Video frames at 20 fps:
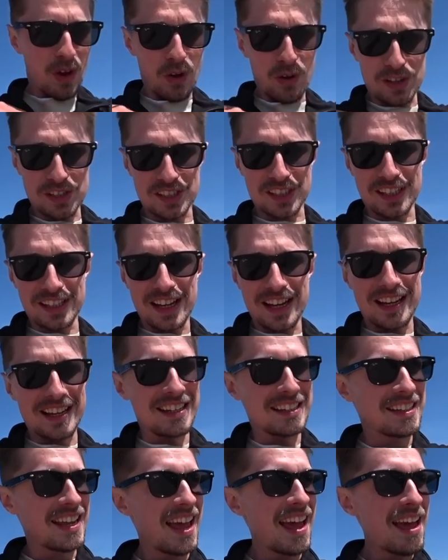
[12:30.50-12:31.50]
Honestly, that
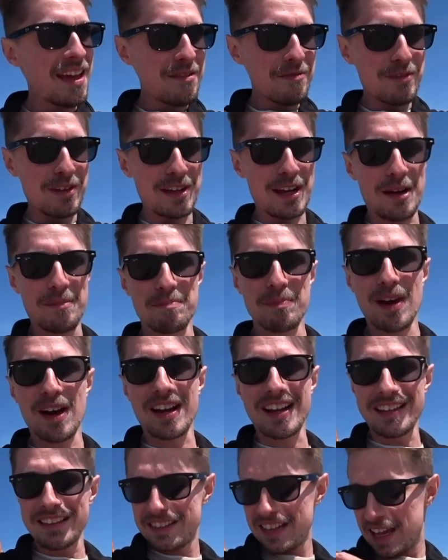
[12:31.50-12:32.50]
is heavy, that
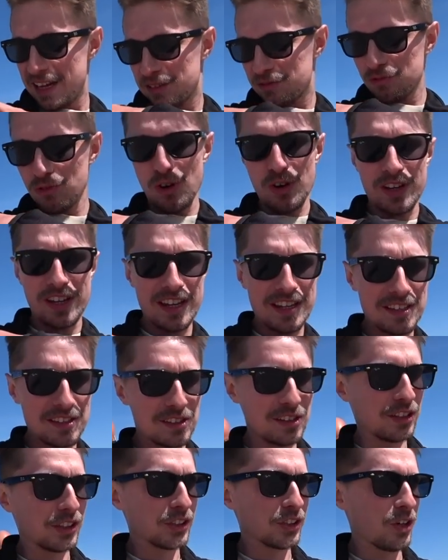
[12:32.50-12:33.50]
bat. It digs right
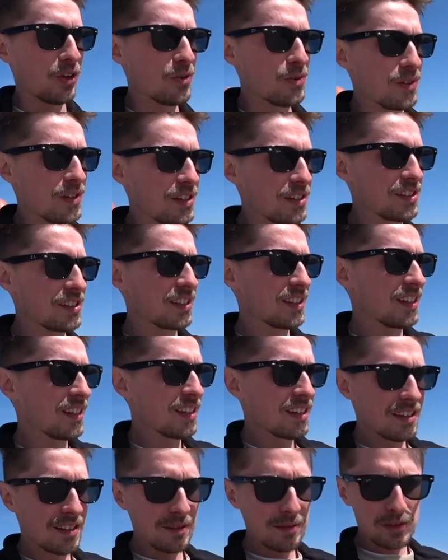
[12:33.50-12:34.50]
into your shoulders.
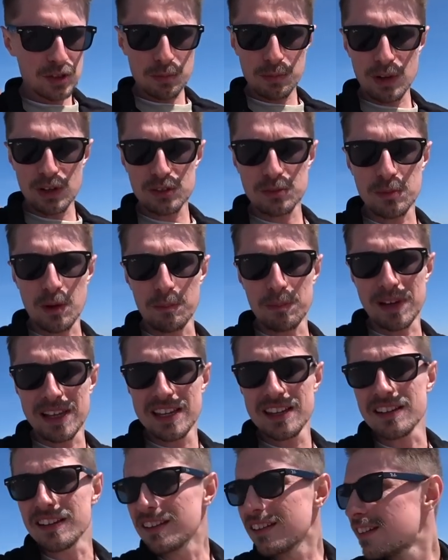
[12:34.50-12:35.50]
Surprised I'm not
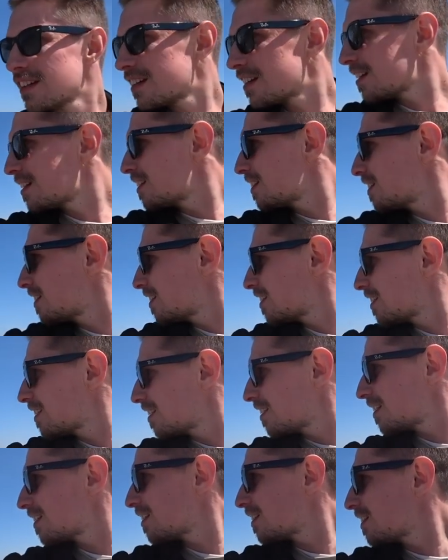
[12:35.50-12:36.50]
bleeding.
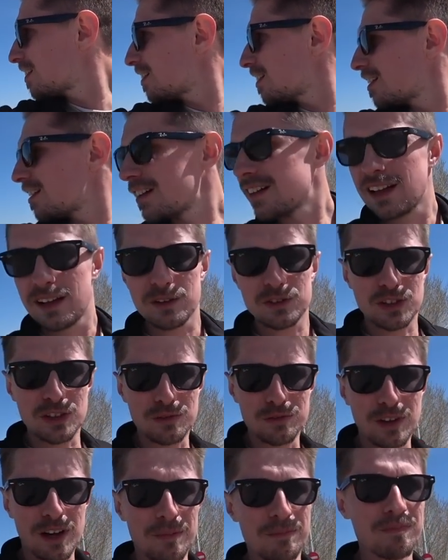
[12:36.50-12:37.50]
That was good
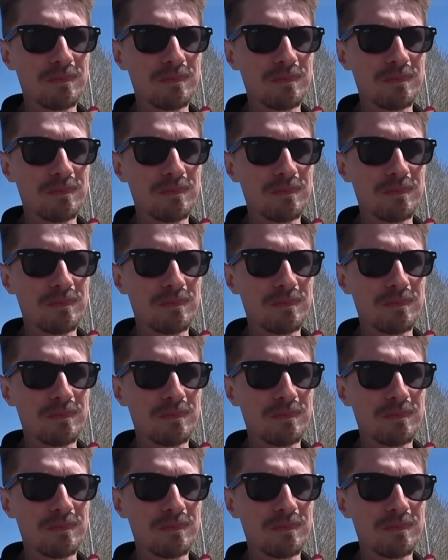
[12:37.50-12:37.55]
fun.